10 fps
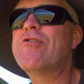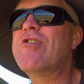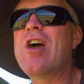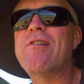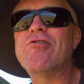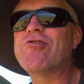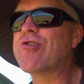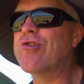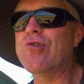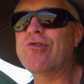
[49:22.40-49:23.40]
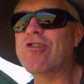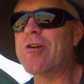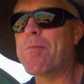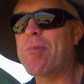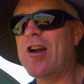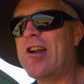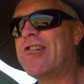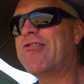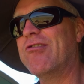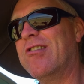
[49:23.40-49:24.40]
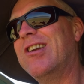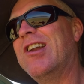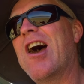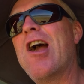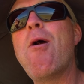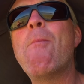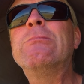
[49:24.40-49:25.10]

there's another scorching, blistering day.